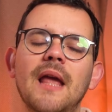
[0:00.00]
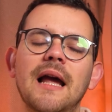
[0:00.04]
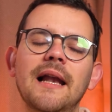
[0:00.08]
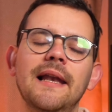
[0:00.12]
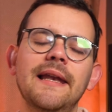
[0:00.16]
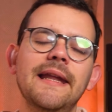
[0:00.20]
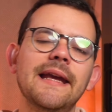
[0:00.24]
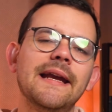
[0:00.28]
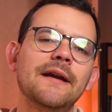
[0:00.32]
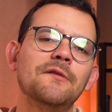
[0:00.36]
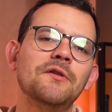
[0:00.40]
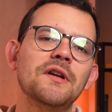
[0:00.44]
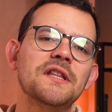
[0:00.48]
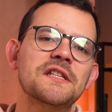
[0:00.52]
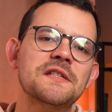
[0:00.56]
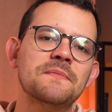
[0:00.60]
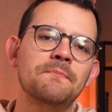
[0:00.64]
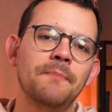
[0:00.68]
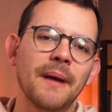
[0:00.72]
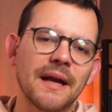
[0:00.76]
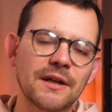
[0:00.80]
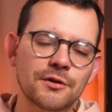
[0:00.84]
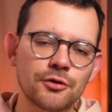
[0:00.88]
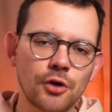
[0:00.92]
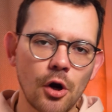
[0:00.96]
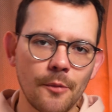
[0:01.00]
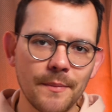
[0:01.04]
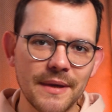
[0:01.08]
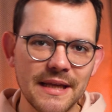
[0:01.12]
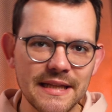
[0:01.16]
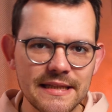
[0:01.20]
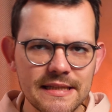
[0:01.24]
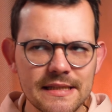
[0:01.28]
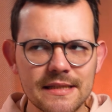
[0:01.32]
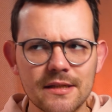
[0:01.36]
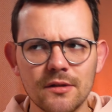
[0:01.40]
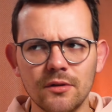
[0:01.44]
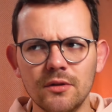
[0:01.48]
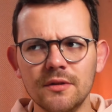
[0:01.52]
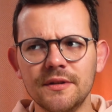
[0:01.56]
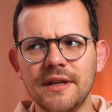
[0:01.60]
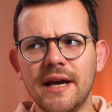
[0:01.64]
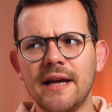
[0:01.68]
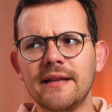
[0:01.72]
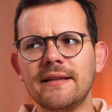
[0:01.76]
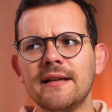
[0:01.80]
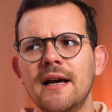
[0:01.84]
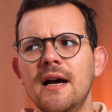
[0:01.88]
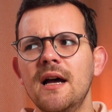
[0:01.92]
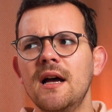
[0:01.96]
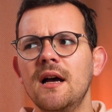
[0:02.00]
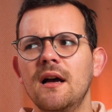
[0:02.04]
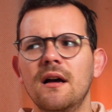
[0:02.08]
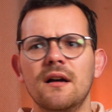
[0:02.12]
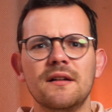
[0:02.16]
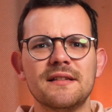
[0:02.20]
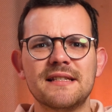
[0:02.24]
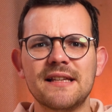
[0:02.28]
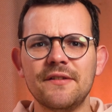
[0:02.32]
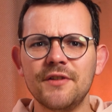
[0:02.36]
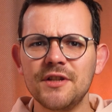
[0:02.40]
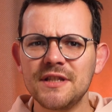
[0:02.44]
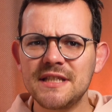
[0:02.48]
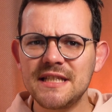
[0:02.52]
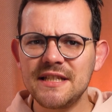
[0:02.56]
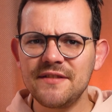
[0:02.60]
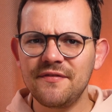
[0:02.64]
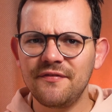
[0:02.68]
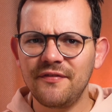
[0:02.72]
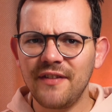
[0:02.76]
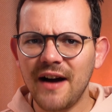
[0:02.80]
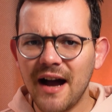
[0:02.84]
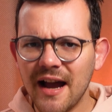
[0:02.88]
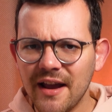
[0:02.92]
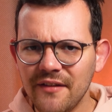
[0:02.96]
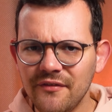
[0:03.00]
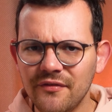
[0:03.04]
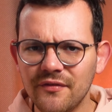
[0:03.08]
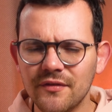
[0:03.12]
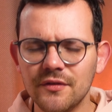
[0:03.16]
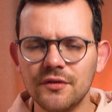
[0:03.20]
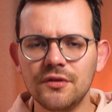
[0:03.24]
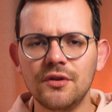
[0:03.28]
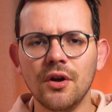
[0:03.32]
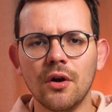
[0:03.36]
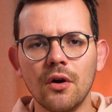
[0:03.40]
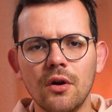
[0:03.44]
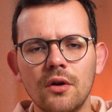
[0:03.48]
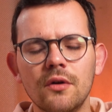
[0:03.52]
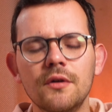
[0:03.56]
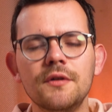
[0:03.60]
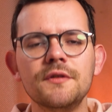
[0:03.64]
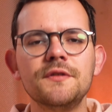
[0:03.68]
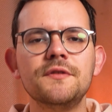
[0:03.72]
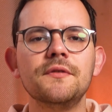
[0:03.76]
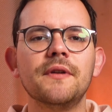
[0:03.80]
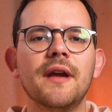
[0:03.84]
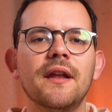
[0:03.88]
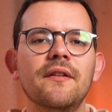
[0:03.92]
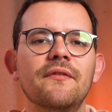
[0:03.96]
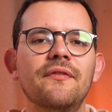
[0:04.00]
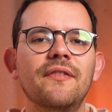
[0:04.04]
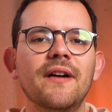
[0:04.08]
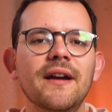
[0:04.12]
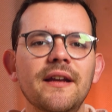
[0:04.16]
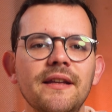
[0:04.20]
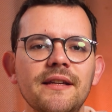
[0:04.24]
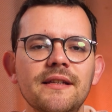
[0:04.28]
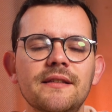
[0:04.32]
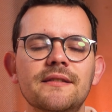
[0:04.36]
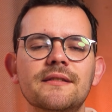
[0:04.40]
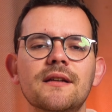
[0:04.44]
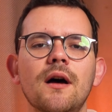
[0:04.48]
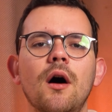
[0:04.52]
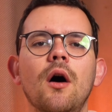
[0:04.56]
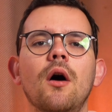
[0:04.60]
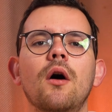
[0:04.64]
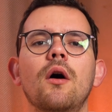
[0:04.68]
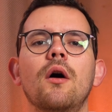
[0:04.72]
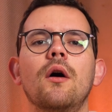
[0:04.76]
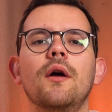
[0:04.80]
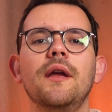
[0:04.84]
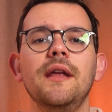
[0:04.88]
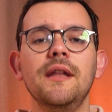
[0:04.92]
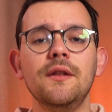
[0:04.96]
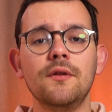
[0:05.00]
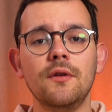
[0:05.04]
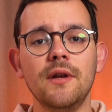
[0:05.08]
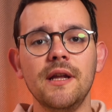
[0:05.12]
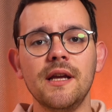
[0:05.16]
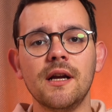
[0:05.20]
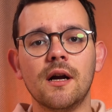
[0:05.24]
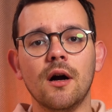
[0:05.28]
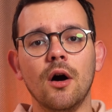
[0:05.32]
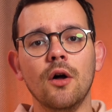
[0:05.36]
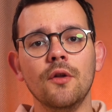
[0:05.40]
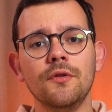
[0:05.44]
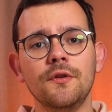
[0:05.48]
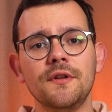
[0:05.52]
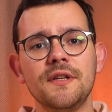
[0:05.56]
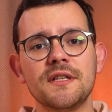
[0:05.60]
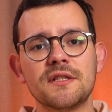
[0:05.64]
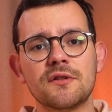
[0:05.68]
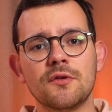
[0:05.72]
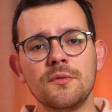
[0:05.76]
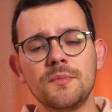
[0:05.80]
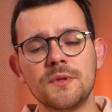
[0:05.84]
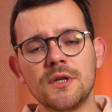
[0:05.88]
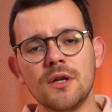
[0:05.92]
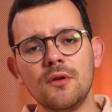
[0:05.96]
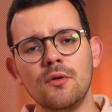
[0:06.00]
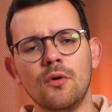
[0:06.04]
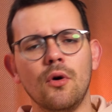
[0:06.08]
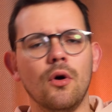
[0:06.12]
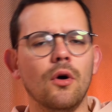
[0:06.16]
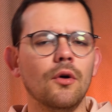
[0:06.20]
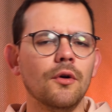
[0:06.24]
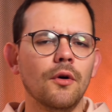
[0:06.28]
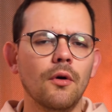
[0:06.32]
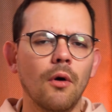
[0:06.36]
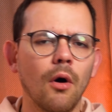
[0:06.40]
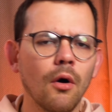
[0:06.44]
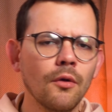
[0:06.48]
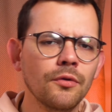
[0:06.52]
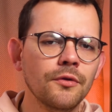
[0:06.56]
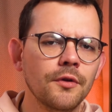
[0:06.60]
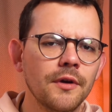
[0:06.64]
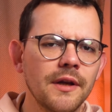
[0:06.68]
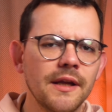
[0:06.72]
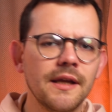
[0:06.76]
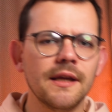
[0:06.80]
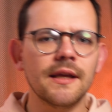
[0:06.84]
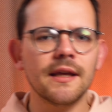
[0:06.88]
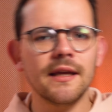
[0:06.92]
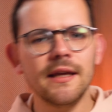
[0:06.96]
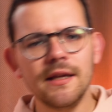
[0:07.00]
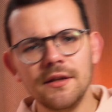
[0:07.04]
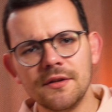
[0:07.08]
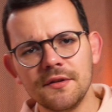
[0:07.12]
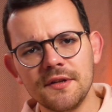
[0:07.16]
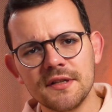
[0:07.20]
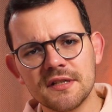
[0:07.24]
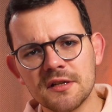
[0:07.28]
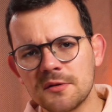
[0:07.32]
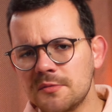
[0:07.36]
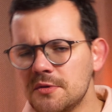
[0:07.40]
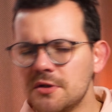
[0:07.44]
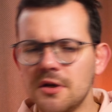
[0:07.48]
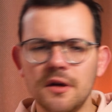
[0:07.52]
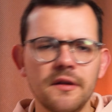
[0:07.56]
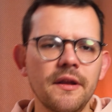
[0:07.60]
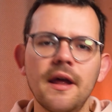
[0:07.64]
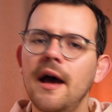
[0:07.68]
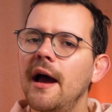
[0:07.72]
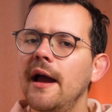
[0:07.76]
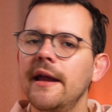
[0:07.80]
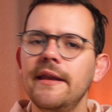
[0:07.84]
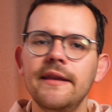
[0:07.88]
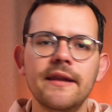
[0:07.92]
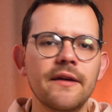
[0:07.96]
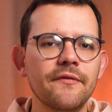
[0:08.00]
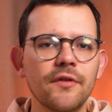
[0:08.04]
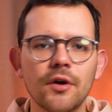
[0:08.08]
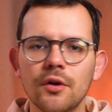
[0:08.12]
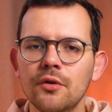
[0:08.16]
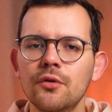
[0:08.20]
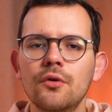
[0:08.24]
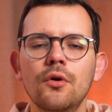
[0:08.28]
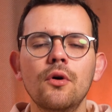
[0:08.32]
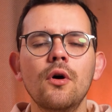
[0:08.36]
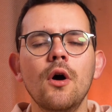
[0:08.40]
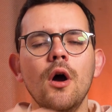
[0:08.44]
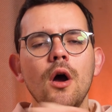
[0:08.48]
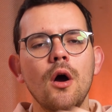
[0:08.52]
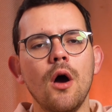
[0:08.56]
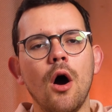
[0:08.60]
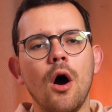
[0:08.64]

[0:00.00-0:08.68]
Liquid Spectrum, it's sold at $75. You can find it in the link on the description or on the link in the description. I never know